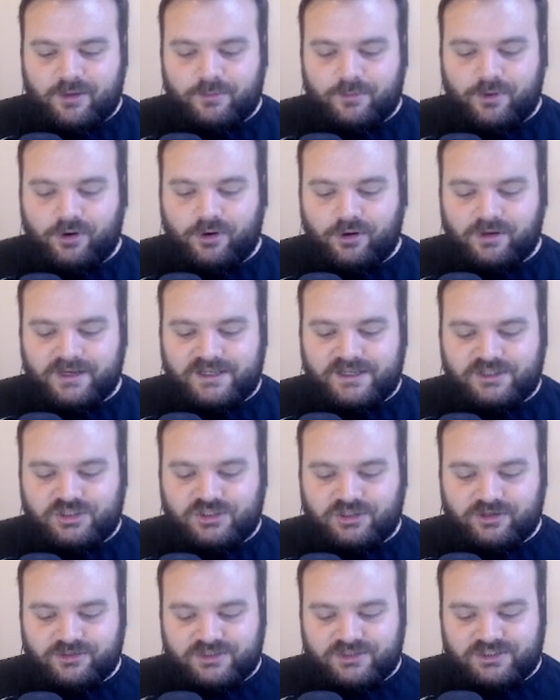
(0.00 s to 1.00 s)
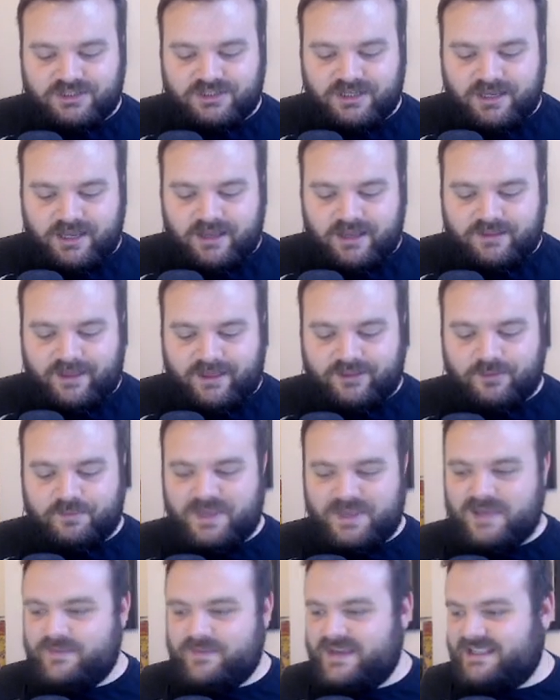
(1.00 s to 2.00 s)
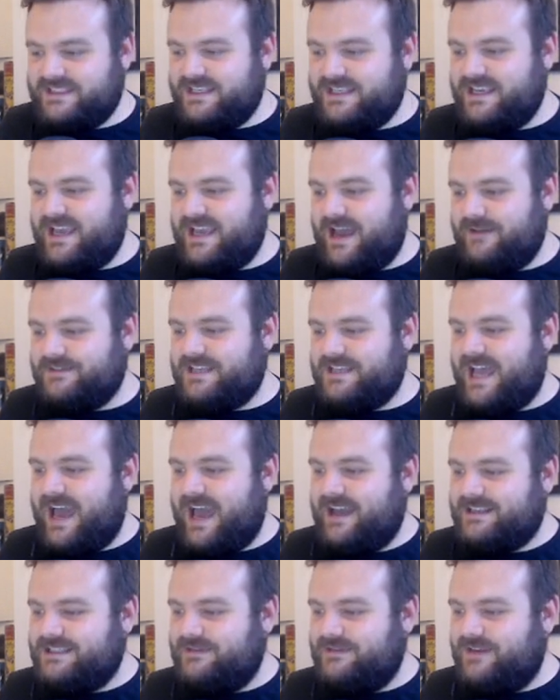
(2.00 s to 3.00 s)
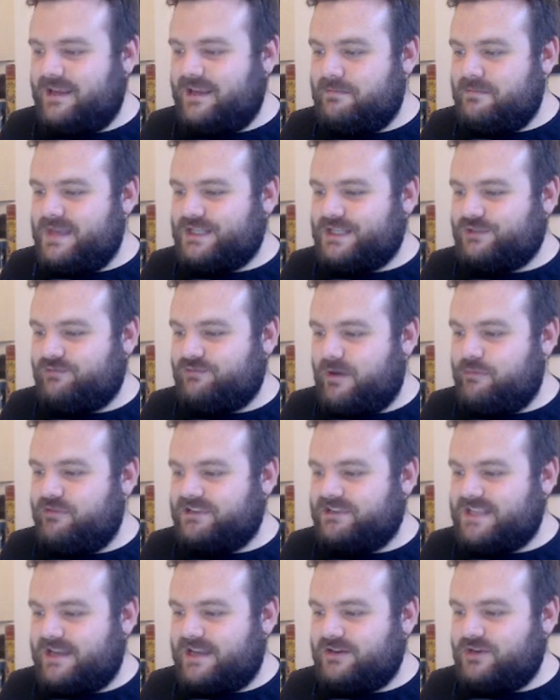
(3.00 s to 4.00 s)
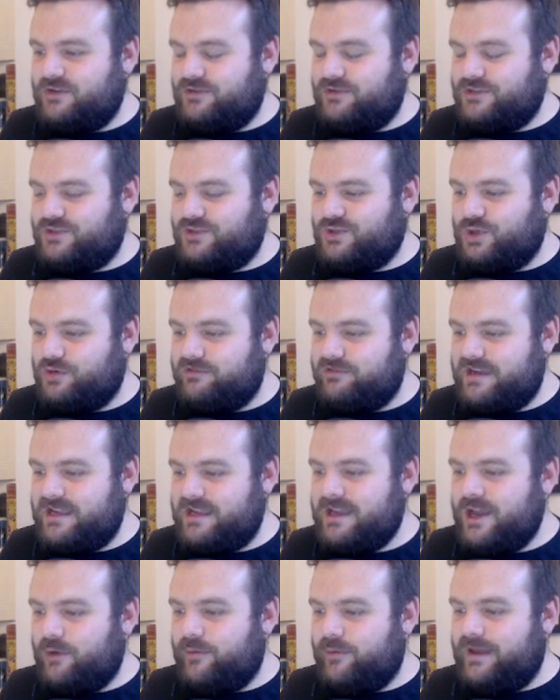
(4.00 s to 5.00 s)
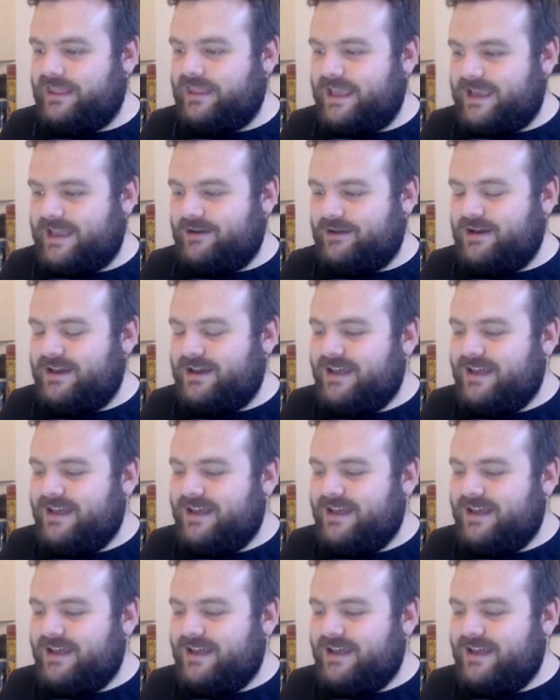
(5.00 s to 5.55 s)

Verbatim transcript: poorly judged that the BBC have to actively misrepresent your story when it get,